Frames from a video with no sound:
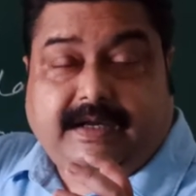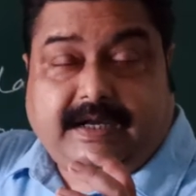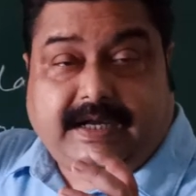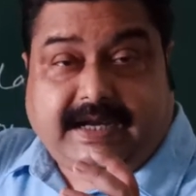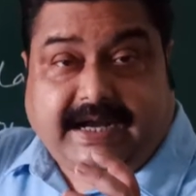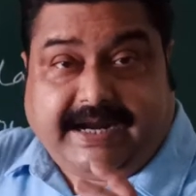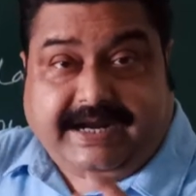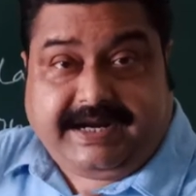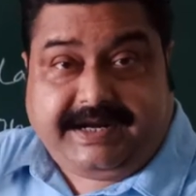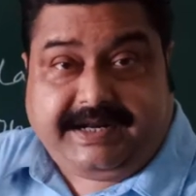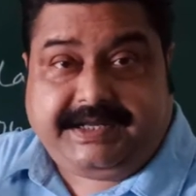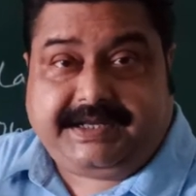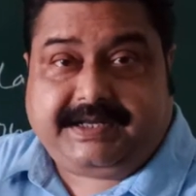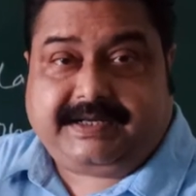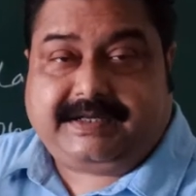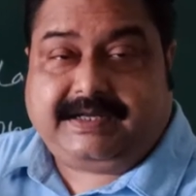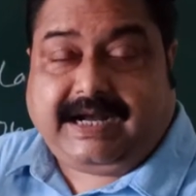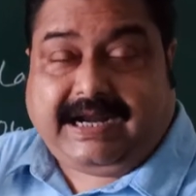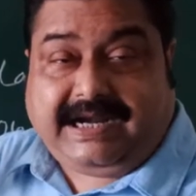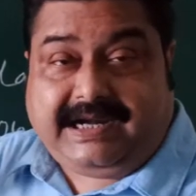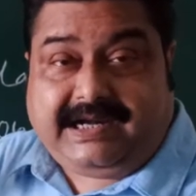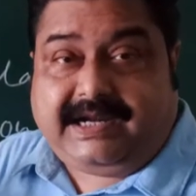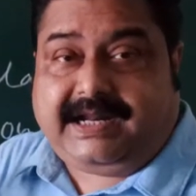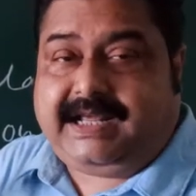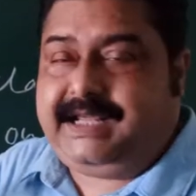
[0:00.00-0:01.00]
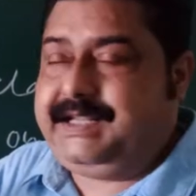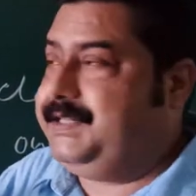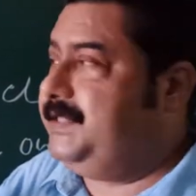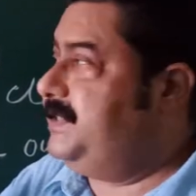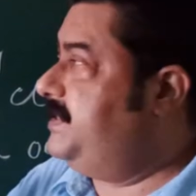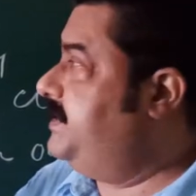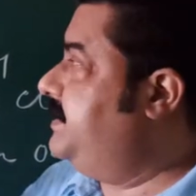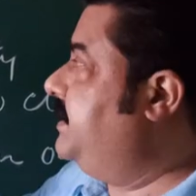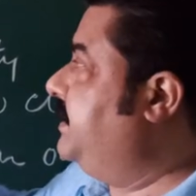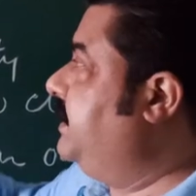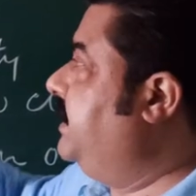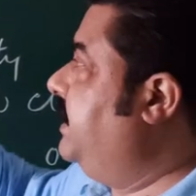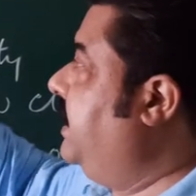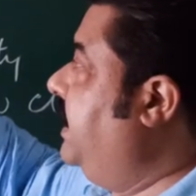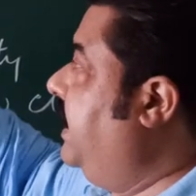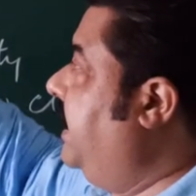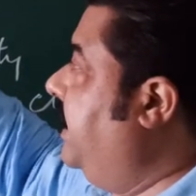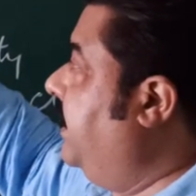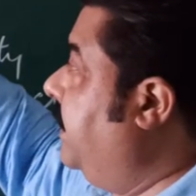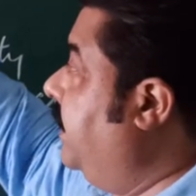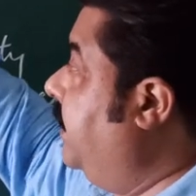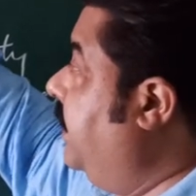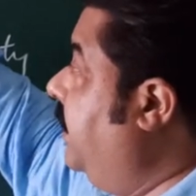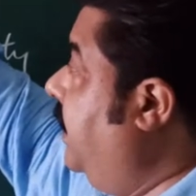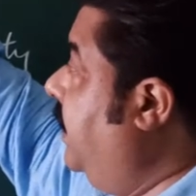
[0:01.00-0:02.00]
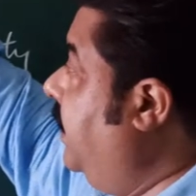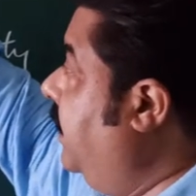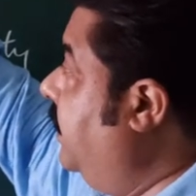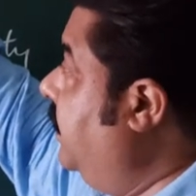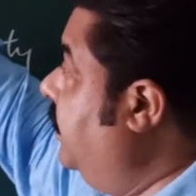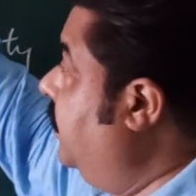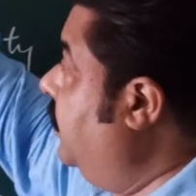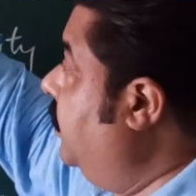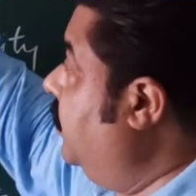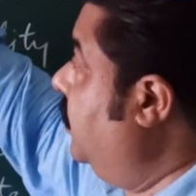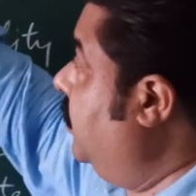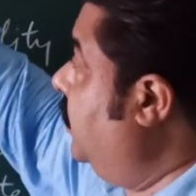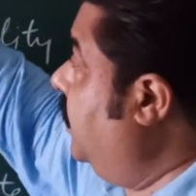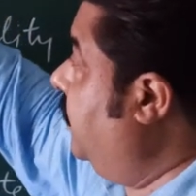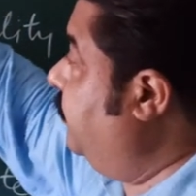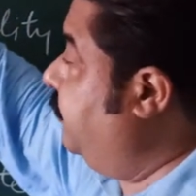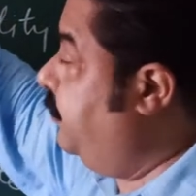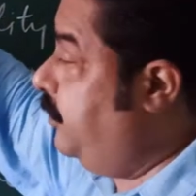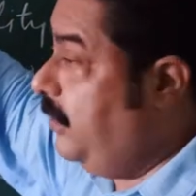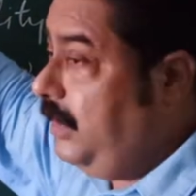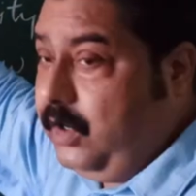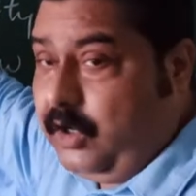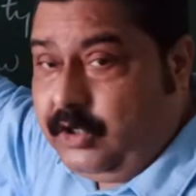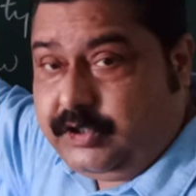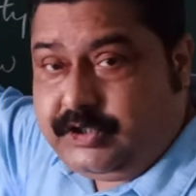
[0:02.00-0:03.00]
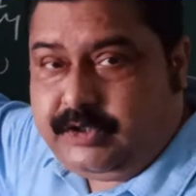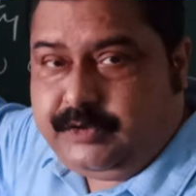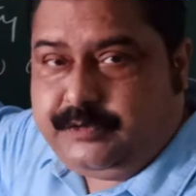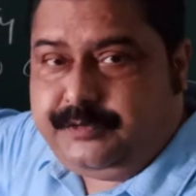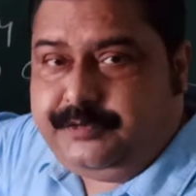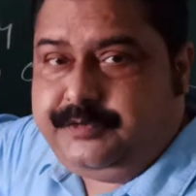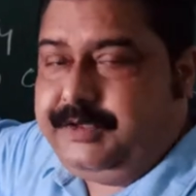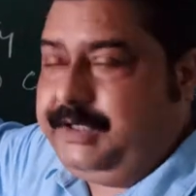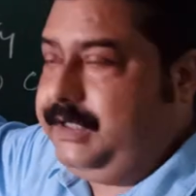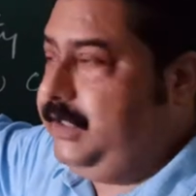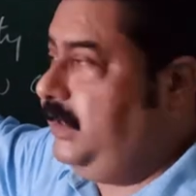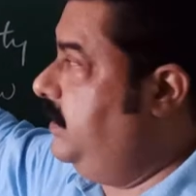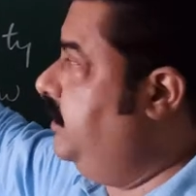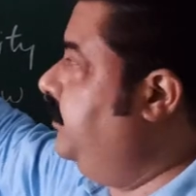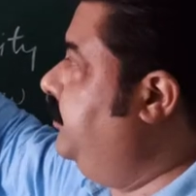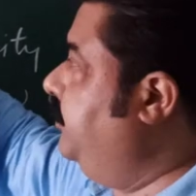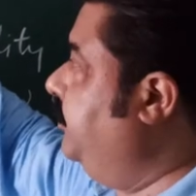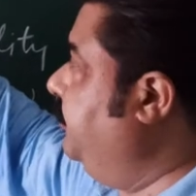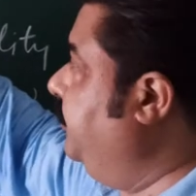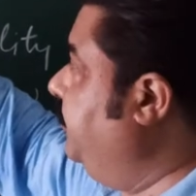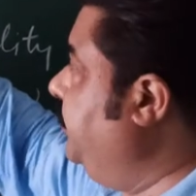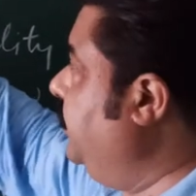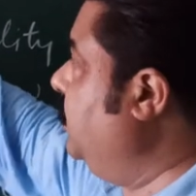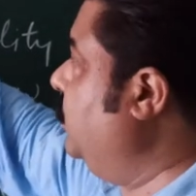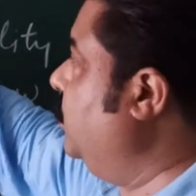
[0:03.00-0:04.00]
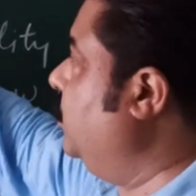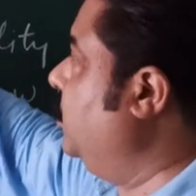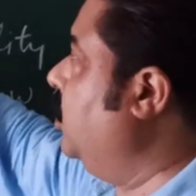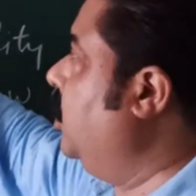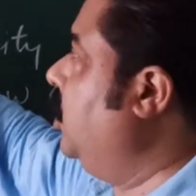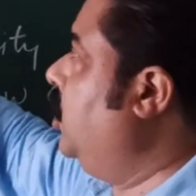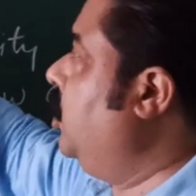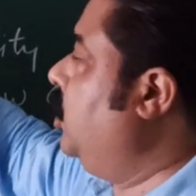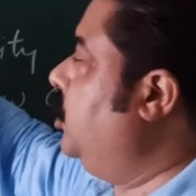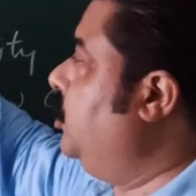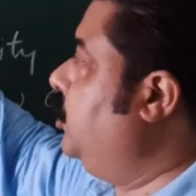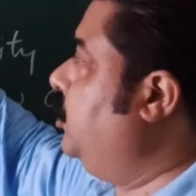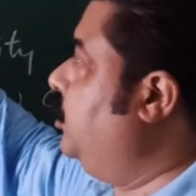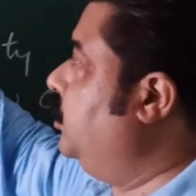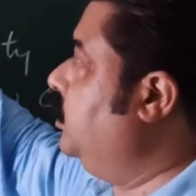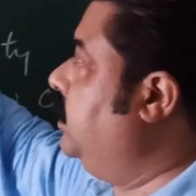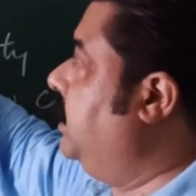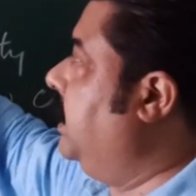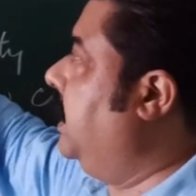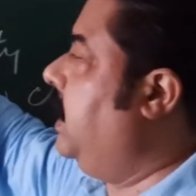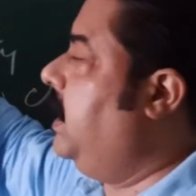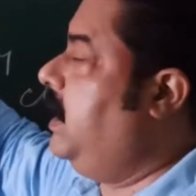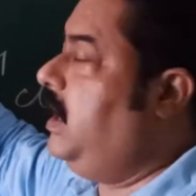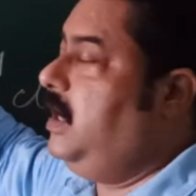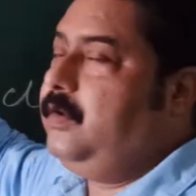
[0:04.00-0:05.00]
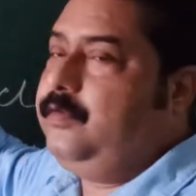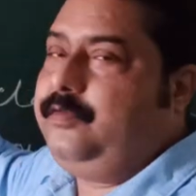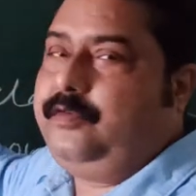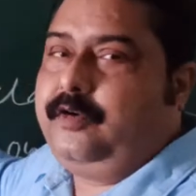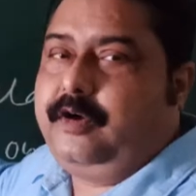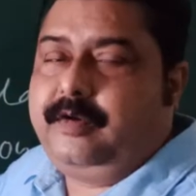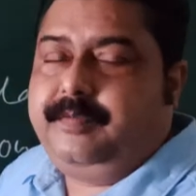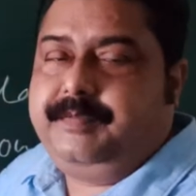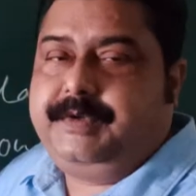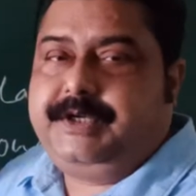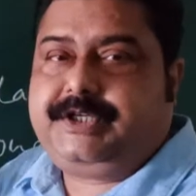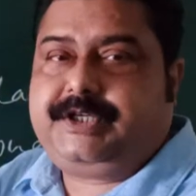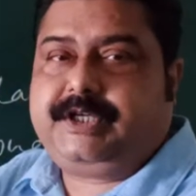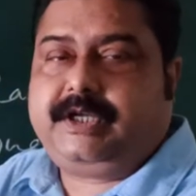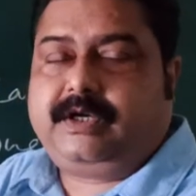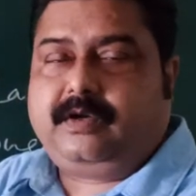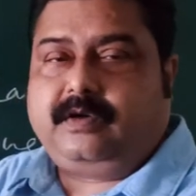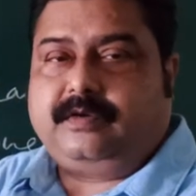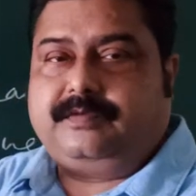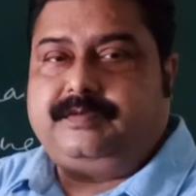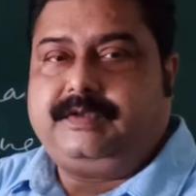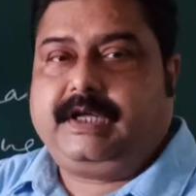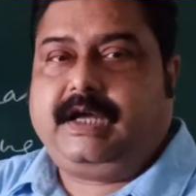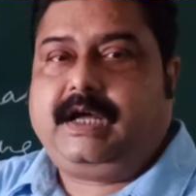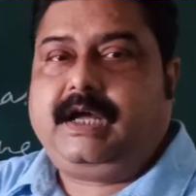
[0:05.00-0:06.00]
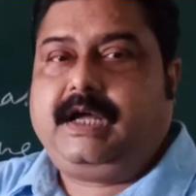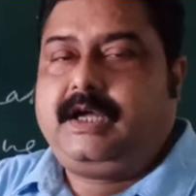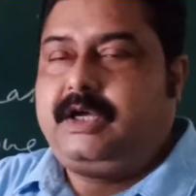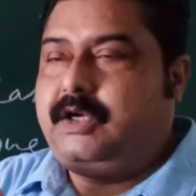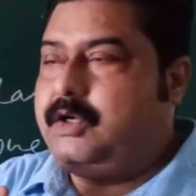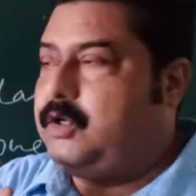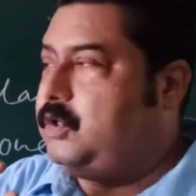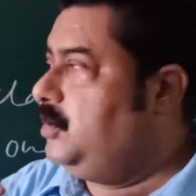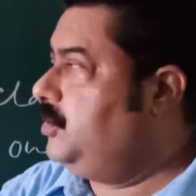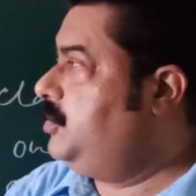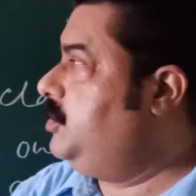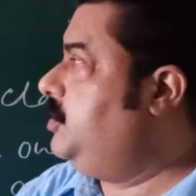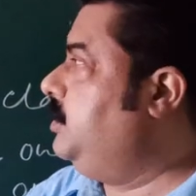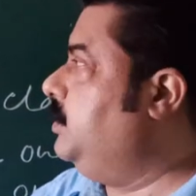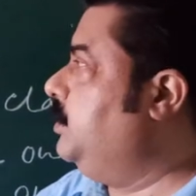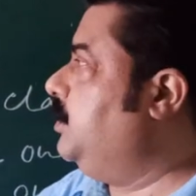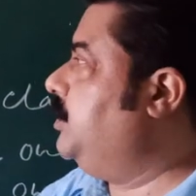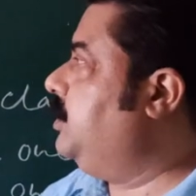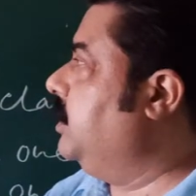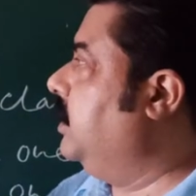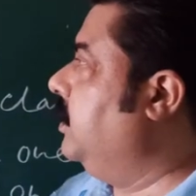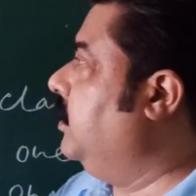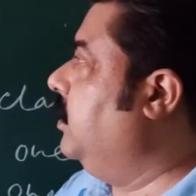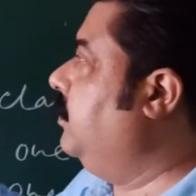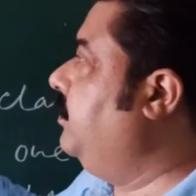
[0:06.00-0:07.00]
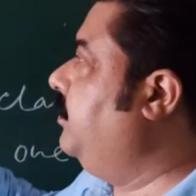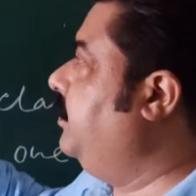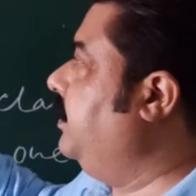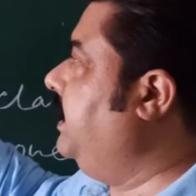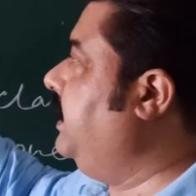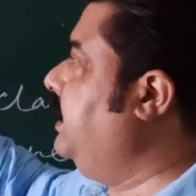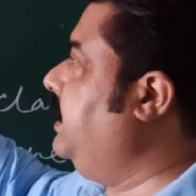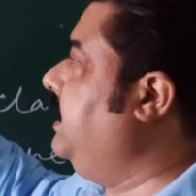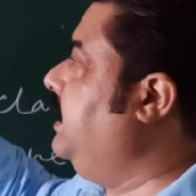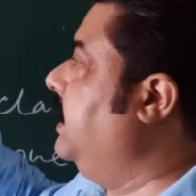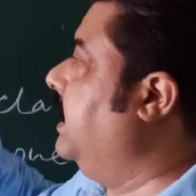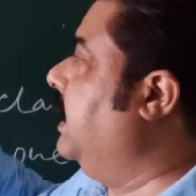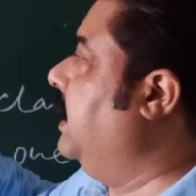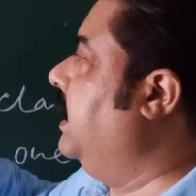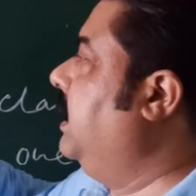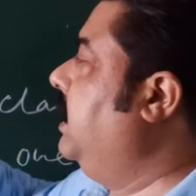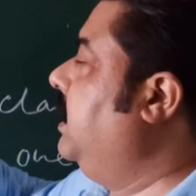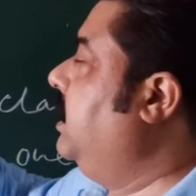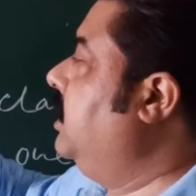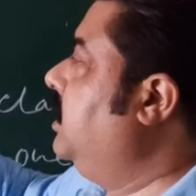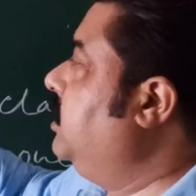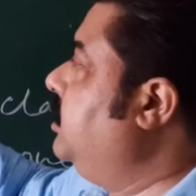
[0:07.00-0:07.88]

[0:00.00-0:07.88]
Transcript: guidelines, philosophy, view to the formation of the Constitution of India.